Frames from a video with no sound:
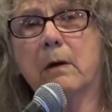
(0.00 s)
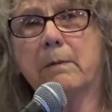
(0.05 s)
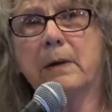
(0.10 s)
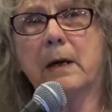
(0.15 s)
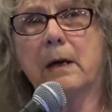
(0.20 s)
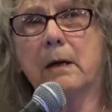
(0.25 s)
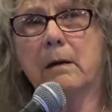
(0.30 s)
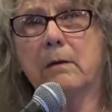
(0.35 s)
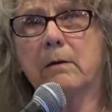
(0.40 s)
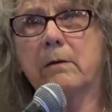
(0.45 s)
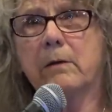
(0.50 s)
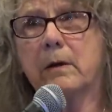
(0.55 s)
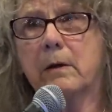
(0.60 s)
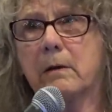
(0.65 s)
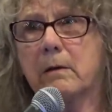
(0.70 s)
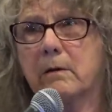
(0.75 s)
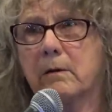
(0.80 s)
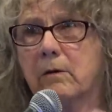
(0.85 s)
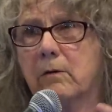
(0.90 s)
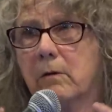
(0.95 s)
I mean,
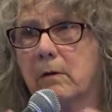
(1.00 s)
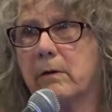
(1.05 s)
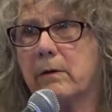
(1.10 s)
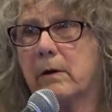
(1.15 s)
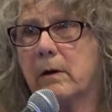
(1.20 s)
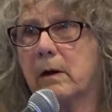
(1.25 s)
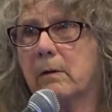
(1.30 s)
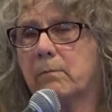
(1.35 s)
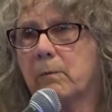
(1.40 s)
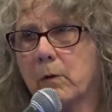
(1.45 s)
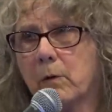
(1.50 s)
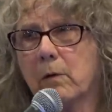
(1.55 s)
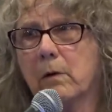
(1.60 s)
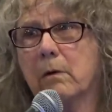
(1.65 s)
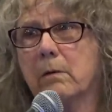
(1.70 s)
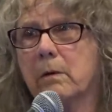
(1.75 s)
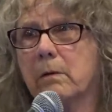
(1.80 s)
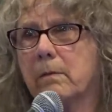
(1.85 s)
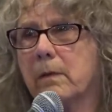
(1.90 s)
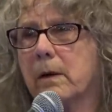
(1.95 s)
the the
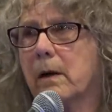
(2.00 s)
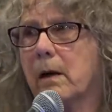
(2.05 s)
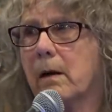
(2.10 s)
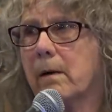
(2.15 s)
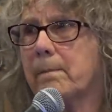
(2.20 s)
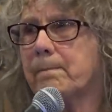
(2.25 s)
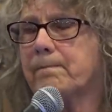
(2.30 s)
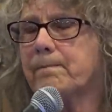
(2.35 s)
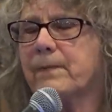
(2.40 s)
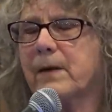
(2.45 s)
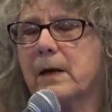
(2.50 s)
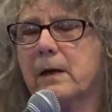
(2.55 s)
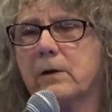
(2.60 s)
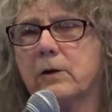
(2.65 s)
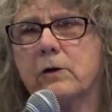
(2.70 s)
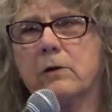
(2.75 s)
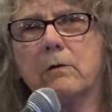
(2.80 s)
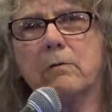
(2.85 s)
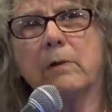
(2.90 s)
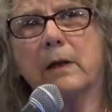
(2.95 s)
more um,
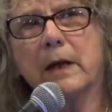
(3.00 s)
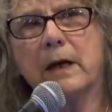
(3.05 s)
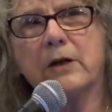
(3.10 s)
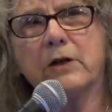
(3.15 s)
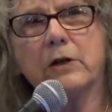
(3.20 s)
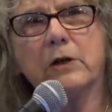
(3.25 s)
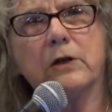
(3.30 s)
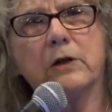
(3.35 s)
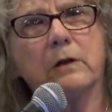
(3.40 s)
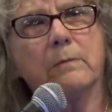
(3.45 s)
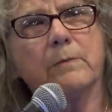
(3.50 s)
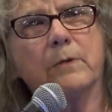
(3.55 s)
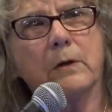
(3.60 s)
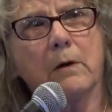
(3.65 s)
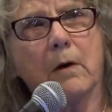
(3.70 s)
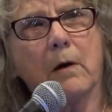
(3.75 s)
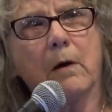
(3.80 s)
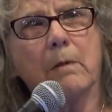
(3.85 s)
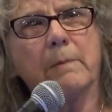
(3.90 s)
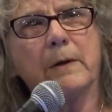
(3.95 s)
interrelationships
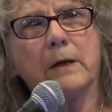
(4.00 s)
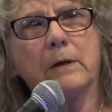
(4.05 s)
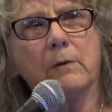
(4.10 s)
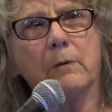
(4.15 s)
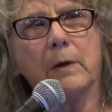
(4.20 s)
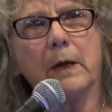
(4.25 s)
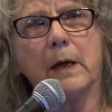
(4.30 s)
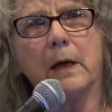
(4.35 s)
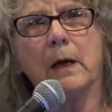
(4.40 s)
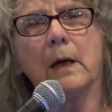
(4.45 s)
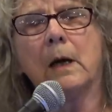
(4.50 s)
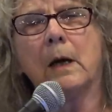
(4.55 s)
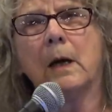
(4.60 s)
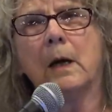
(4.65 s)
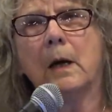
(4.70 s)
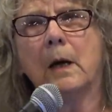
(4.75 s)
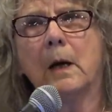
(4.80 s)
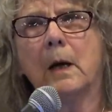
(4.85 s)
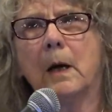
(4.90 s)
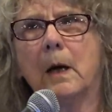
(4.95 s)
there are between
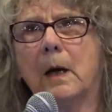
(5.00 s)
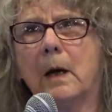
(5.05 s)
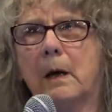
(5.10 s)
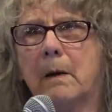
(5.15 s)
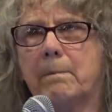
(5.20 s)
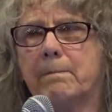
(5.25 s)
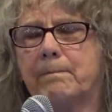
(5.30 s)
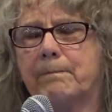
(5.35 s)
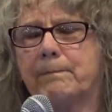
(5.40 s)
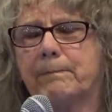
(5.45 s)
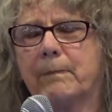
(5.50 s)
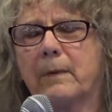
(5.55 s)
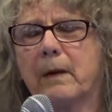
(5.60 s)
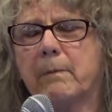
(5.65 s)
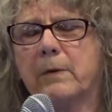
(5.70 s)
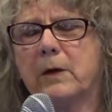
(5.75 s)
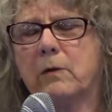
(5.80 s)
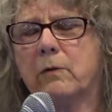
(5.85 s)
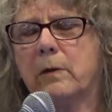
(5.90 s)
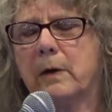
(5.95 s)
um,
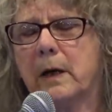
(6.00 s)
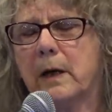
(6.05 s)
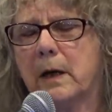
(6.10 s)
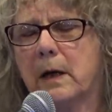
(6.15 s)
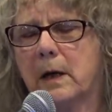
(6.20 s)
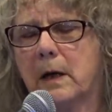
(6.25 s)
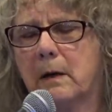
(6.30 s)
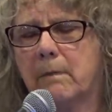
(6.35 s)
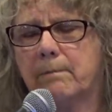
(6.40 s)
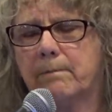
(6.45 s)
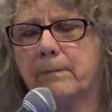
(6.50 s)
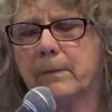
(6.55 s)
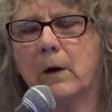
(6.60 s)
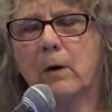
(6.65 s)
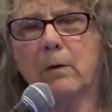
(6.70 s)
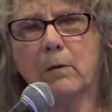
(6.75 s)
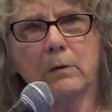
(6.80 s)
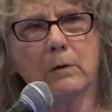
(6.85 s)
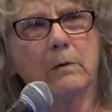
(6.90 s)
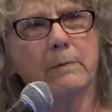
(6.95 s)
between um,
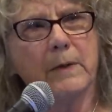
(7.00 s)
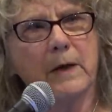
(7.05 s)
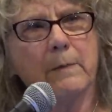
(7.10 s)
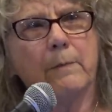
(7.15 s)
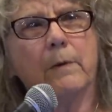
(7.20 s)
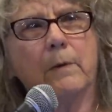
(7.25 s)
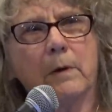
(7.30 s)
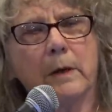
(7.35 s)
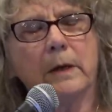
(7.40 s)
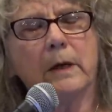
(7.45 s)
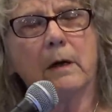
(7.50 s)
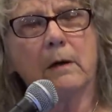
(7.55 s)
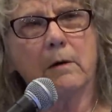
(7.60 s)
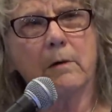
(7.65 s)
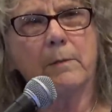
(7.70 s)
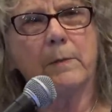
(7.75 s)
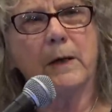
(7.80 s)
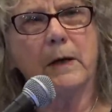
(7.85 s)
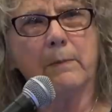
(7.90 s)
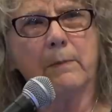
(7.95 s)
older people and
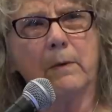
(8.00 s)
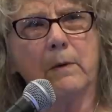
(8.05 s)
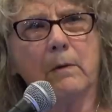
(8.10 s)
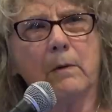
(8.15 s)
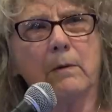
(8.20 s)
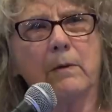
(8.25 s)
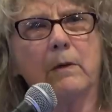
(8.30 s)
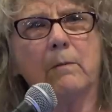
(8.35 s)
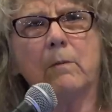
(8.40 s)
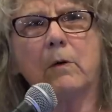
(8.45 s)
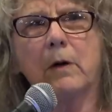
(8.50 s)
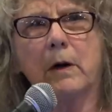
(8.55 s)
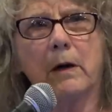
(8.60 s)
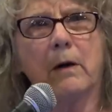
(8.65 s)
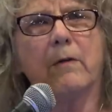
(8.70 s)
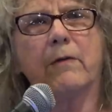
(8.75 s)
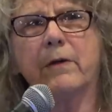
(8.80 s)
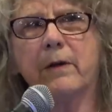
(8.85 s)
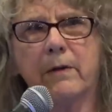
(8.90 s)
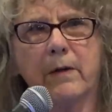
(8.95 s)
younger people, the more
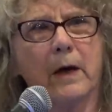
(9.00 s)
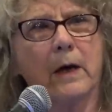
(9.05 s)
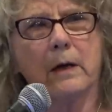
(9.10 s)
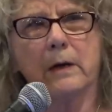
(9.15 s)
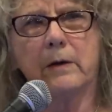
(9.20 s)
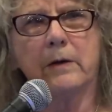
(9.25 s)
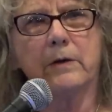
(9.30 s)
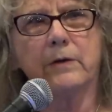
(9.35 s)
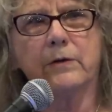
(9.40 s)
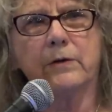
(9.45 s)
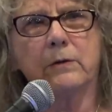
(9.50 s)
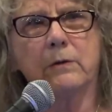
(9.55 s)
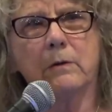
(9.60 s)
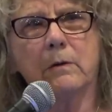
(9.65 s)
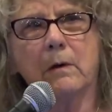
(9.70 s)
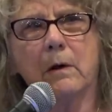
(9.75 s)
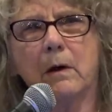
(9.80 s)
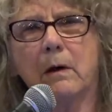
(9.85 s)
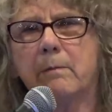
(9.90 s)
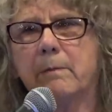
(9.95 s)
healthy that is,
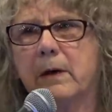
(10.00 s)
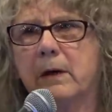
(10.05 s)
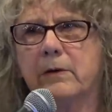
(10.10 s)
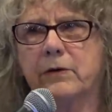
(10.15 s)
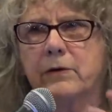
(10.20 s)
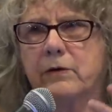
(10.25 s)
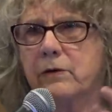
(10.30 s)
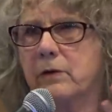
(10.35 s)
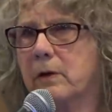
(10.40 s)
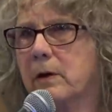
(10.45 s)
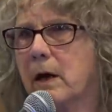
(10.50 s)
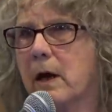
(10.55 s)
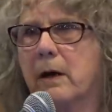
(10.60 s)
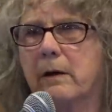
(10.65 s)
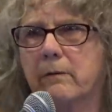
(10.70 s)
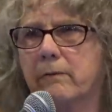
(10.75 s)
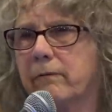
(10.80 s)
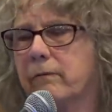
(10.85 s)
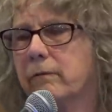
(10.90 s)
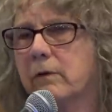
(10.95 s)
um, because there's a
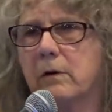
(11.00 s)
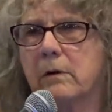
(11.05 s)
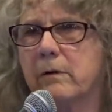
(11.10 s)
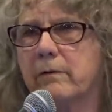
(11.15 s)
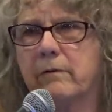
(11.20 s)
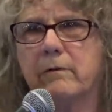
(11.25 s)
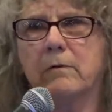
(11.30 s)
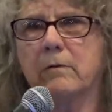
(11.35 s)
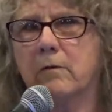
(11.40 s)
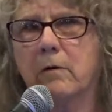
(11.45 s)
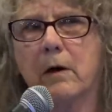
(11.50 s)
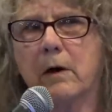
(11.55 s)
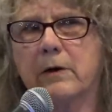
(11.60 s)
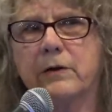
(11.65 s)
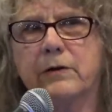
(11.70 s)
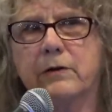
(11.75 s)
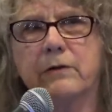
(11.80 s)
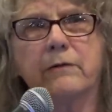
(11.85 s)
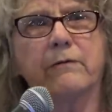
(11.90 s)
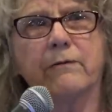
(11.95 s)
lot of good
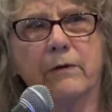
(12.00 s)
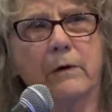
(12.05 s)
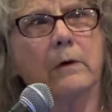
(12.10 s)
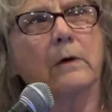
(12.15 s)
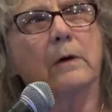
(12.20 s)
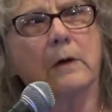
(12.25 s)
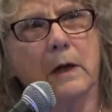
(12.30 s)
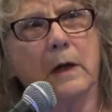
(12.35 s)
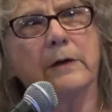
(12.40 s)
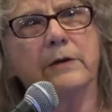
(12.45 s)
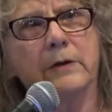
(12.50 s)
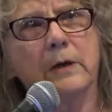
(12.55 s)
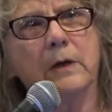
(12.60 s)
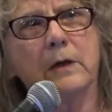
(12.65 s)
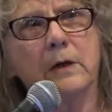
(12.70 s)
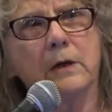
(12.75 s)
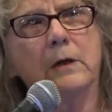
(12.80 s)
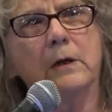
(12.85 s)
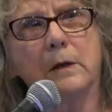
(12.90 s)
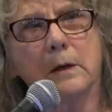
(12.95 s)

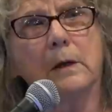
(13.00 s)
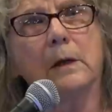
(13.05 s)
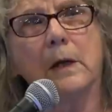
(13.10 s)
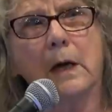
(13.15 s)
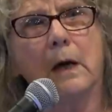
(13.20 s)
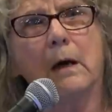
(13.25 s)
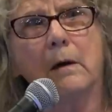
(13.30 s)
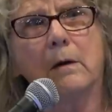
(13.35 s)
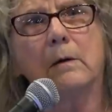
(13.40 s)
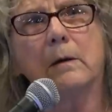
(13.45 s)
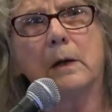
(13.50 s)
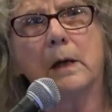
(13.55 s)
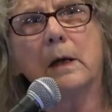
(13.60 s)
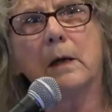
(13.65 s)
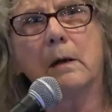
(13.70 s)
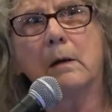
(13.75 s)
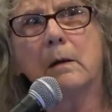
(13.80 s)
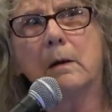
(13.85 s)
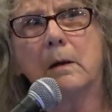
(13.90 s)
cross-fertilization. Yeah, yeah,